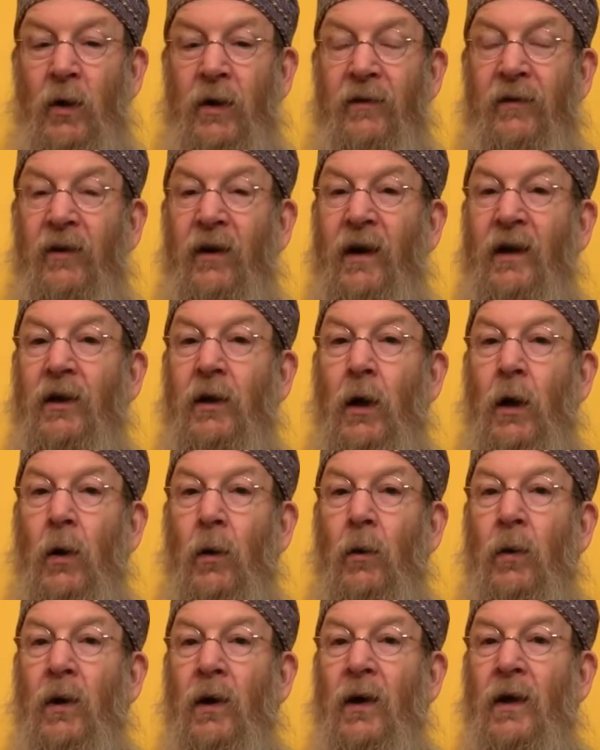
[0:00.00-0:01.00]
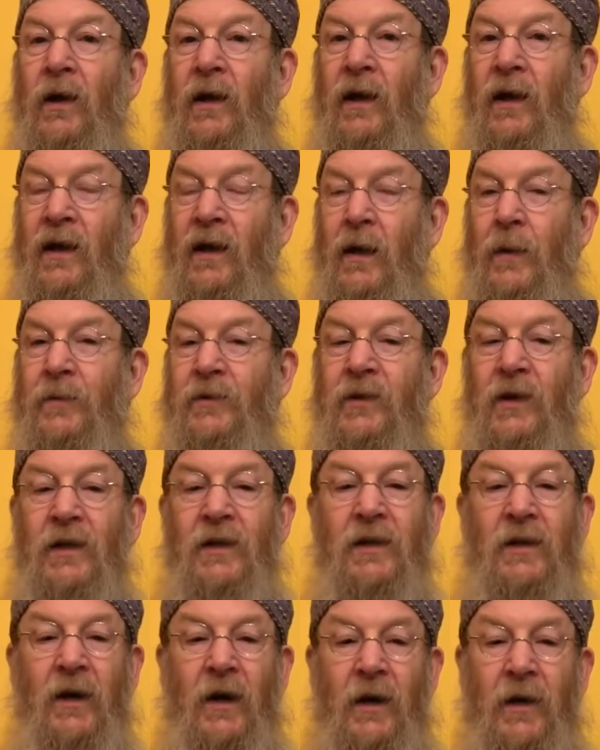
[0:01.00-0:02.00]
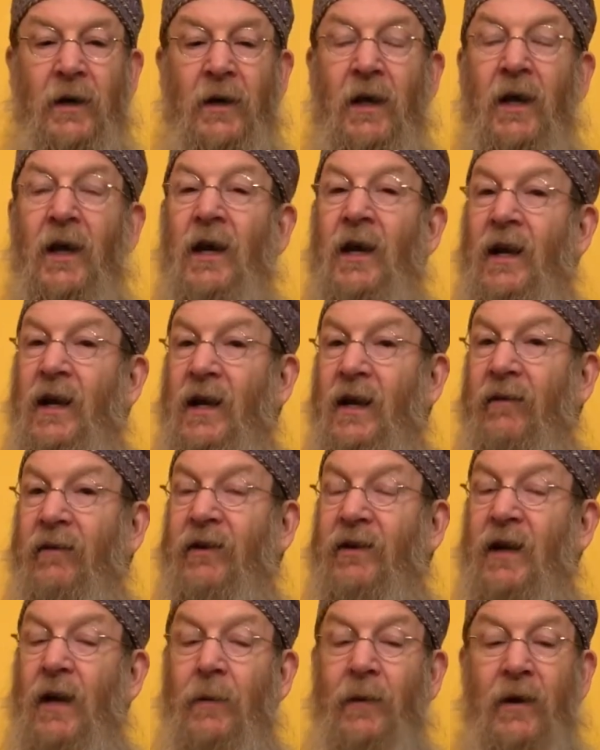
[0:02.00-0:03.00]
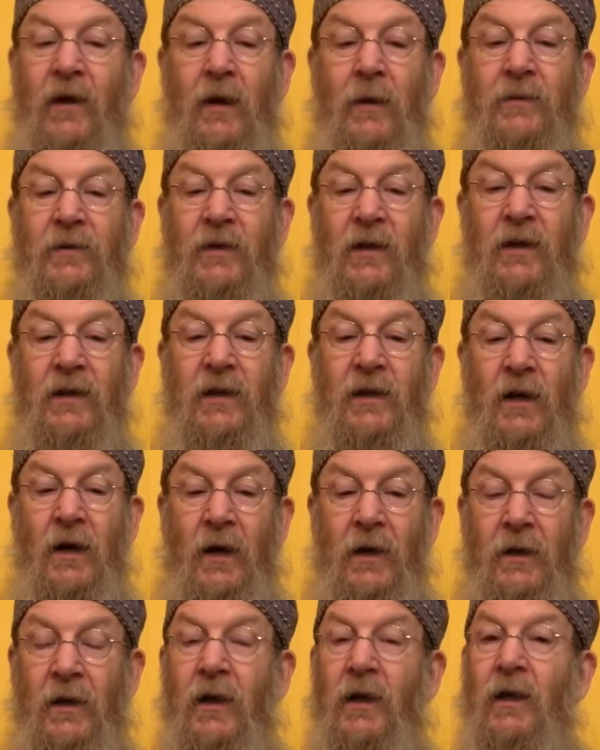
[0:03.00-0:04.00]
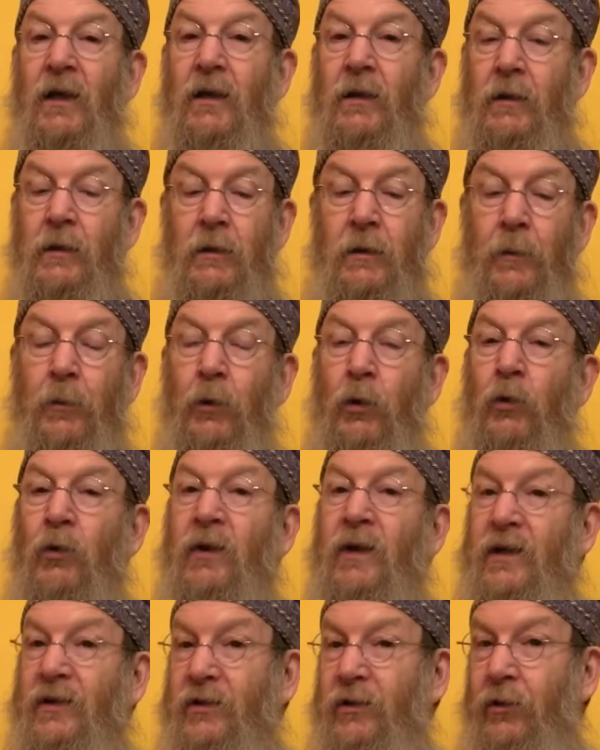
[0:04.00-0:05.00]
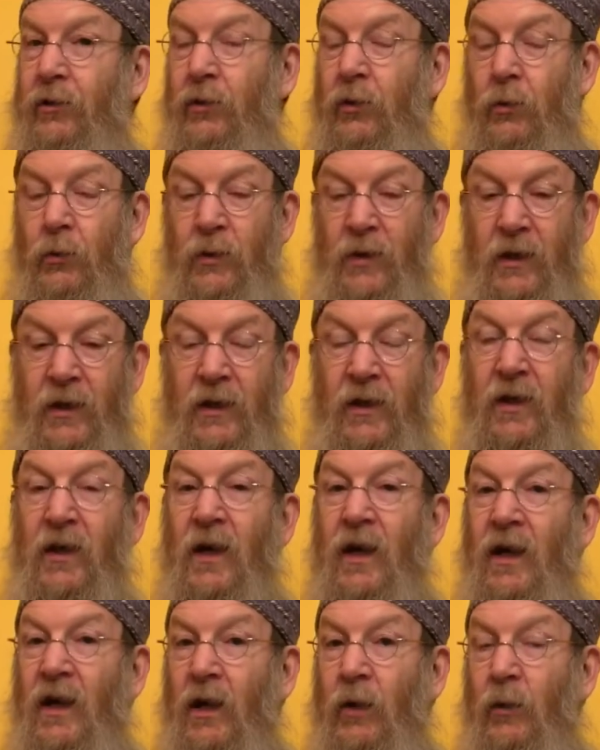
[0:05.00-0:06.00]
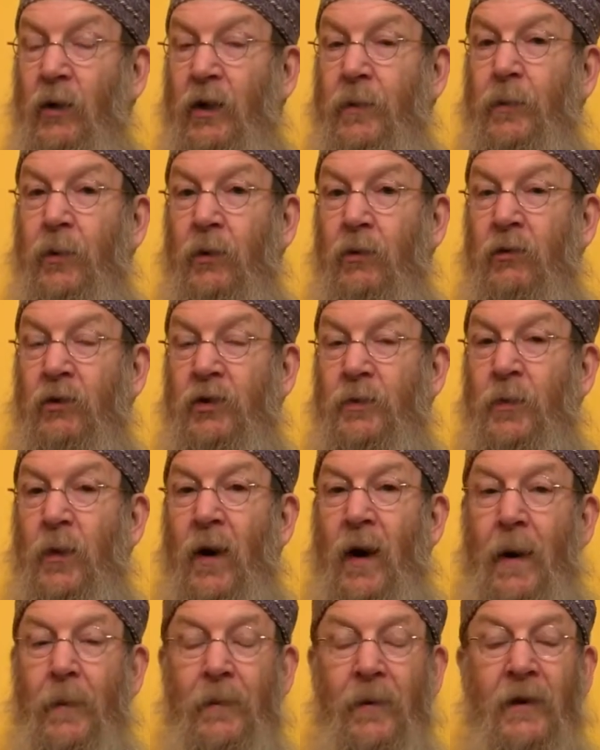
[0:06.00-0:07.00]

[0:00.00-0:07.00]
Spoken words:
If you let go, it comes undone. And every time it comes undone, the balloon gets a little weak. And weak balloons pop.